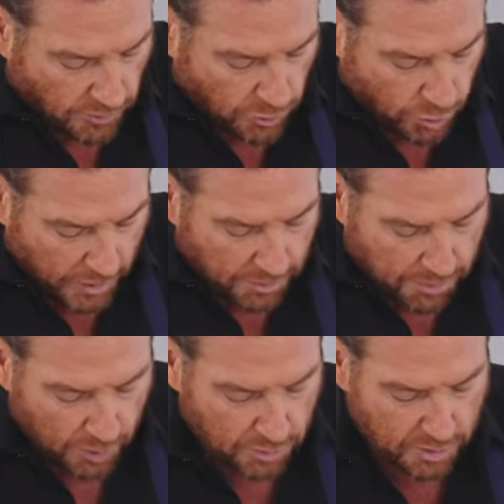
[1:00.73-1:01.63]
wing
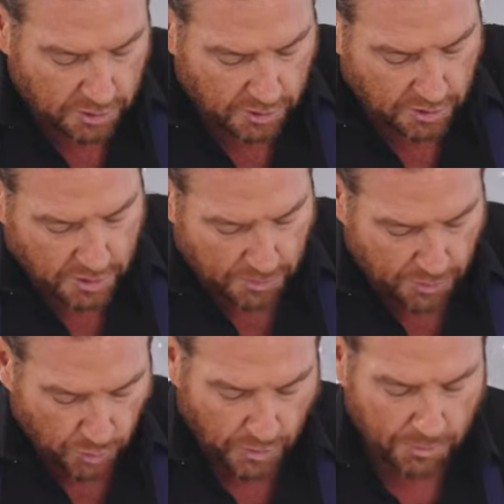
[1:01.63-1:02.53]
bones, just the tip
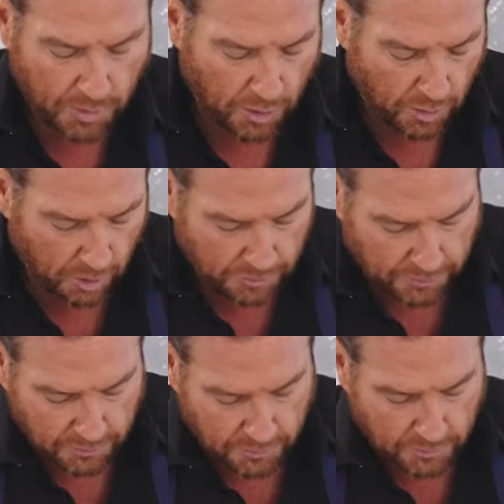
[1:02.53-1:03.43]
of the wing bone
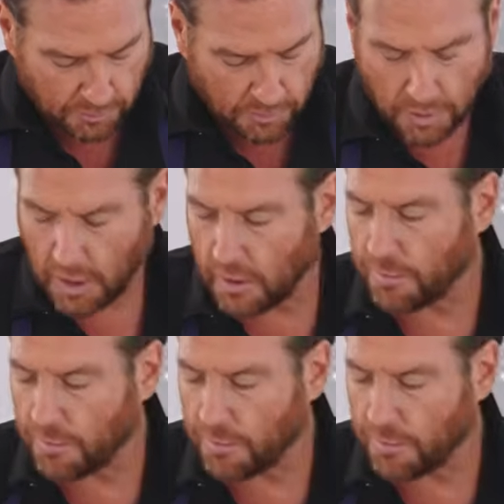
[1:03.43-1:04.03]
off. And